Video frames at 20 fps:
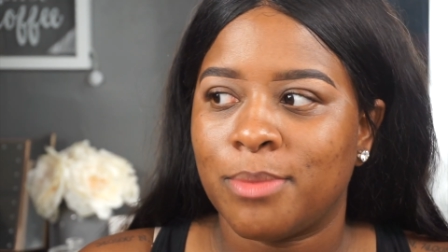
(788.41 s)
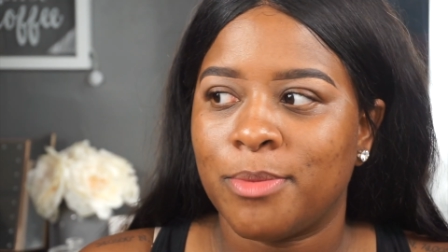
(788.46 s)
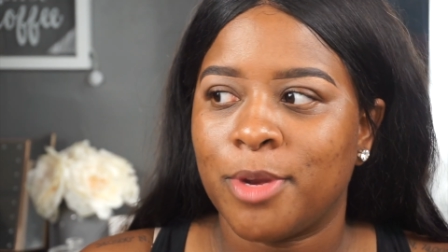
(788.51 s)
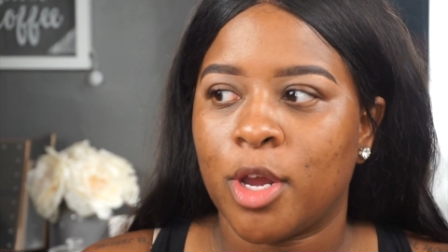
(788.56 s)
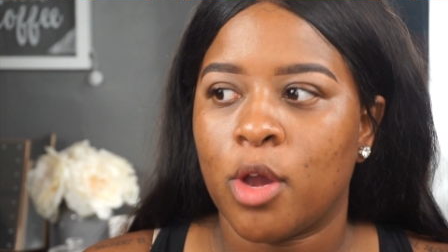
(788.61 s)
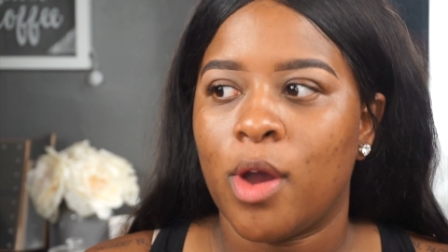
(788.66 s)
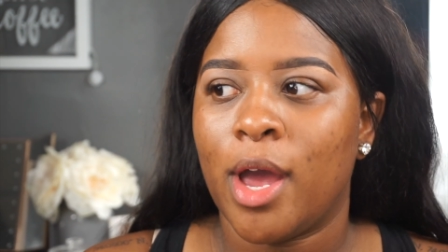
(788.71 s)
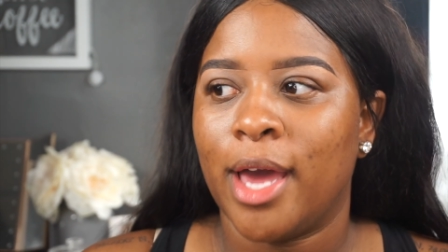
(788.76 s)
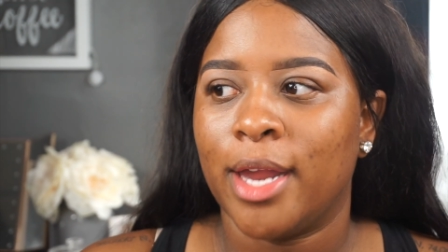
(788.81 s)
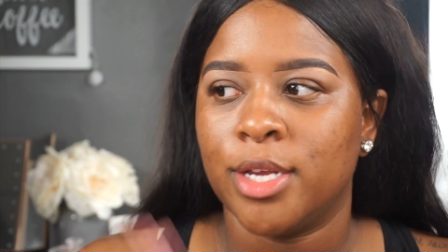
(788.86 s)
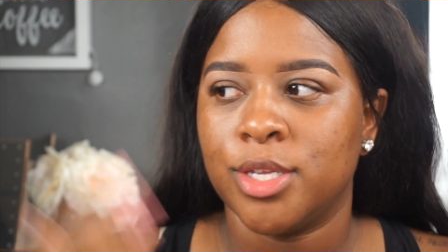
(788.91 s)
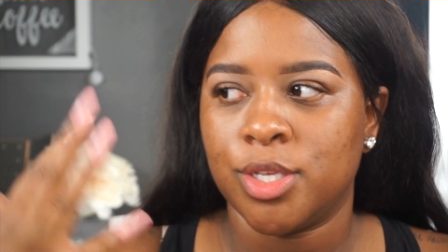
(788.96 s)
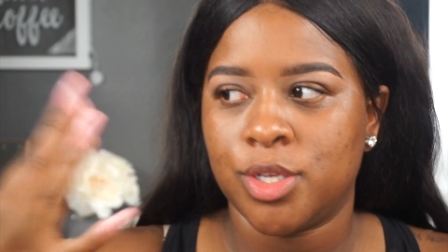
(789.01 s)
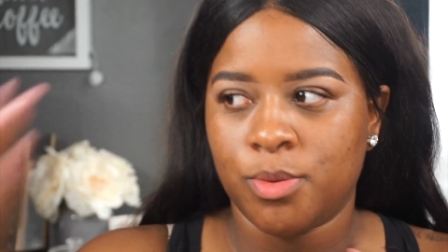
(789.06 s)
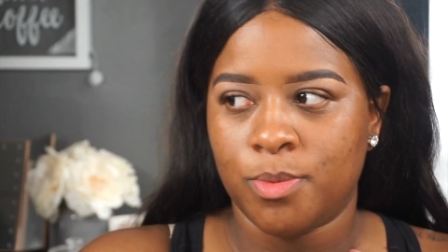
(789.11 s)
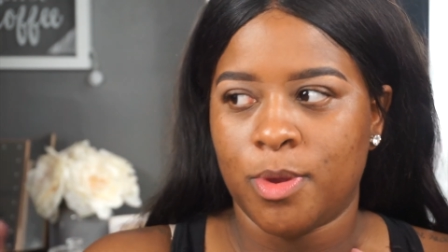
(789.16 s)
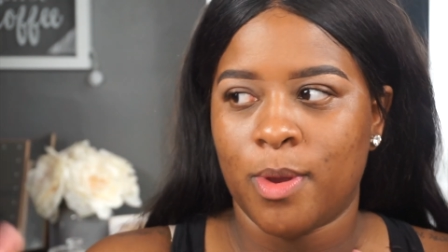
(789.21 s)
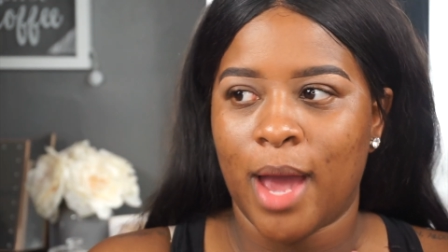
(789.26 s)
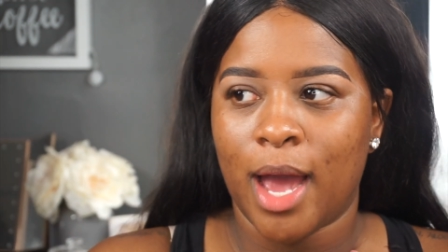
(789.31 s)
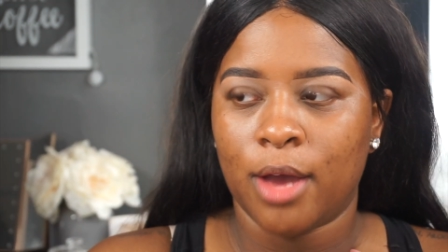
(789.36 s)
I'm gonna go ahead and
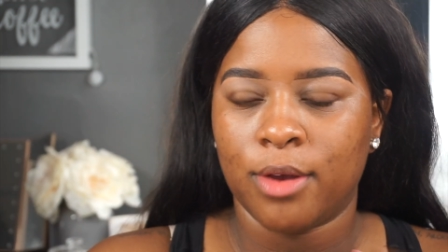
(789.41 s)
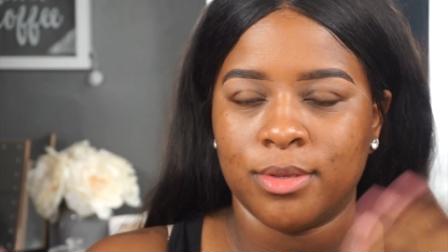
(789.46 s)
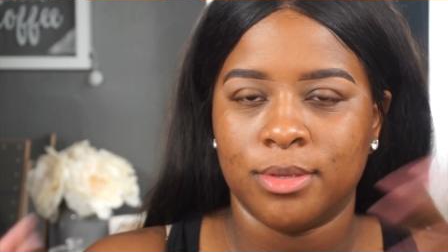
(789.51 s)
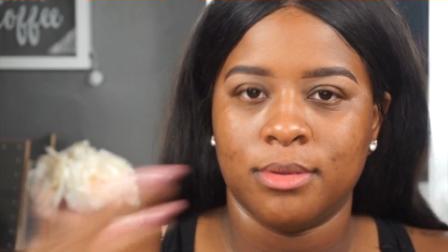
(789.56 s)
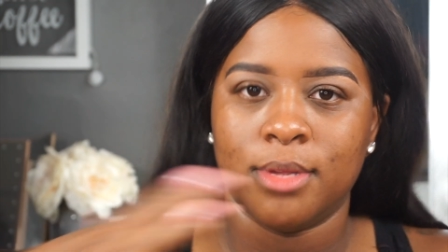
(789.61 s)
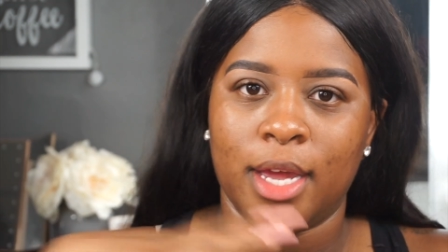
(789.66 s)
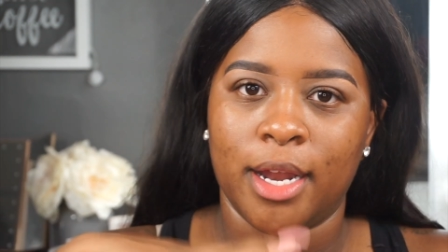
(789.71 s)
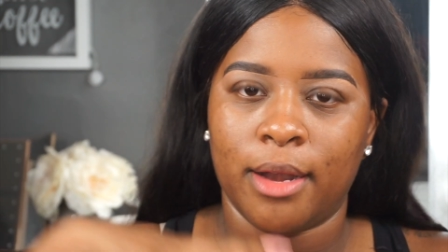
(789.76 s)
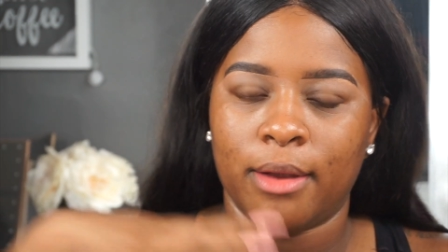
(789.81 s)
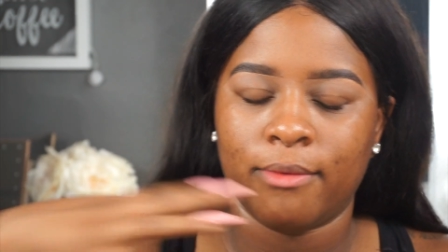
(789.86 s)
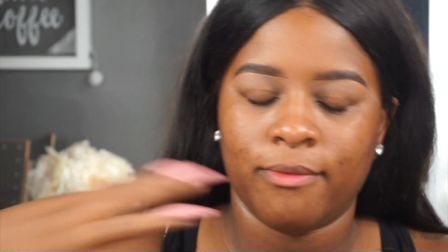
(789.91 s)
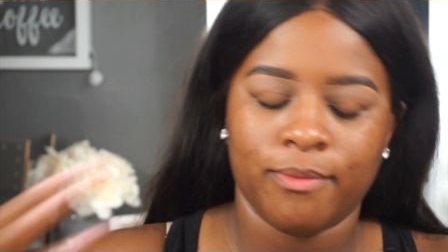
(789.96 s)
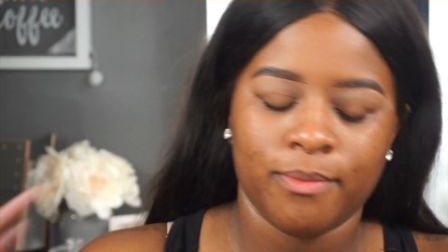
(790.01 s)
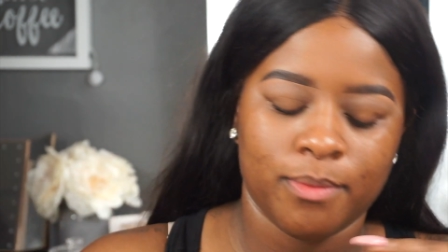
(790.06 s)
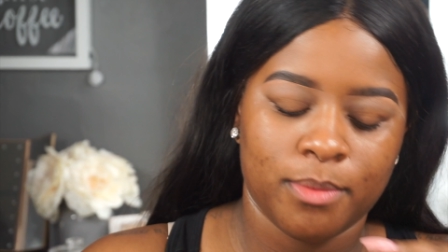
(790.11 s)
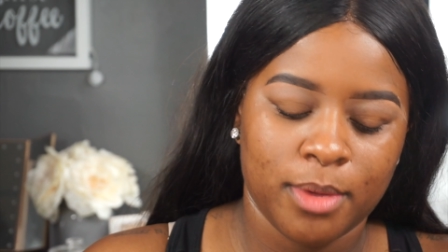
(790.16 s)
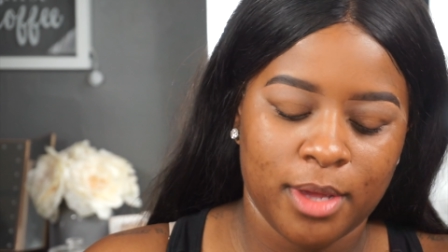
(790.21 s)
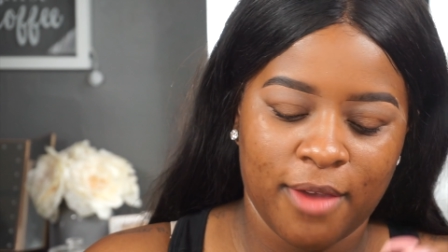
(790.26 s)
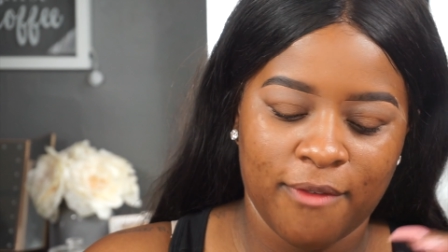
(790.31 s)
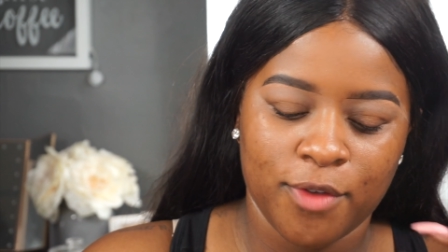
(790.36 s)
zoom you out and then
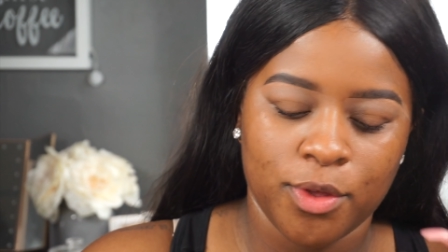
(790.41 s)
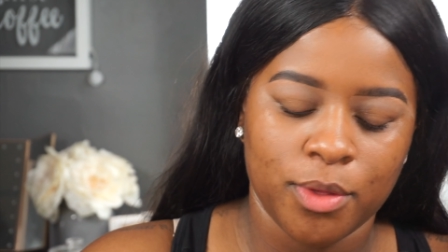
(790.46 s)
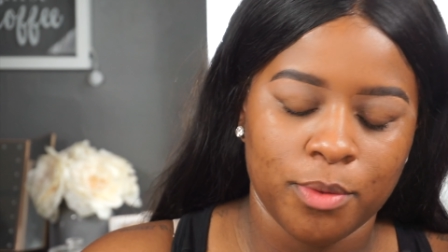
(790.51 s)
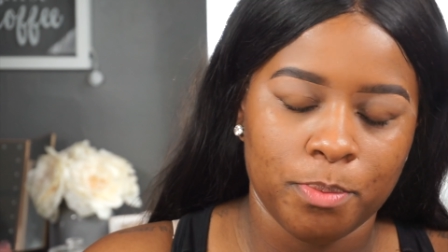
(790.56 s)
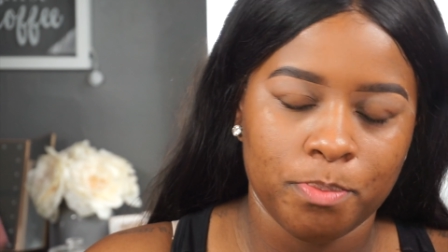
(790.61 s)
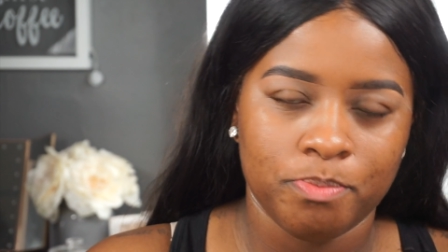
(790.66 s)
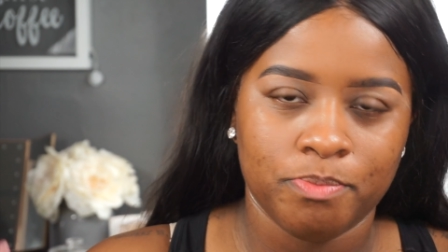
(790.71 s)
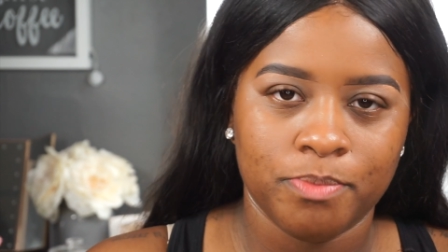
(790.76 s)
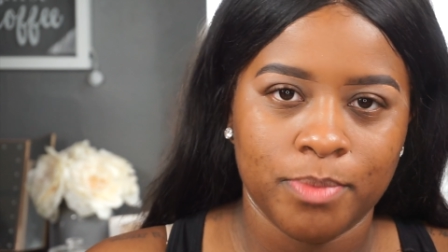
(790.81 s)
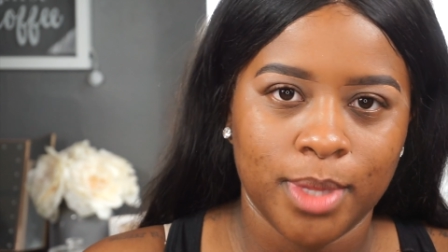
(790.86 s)
give you the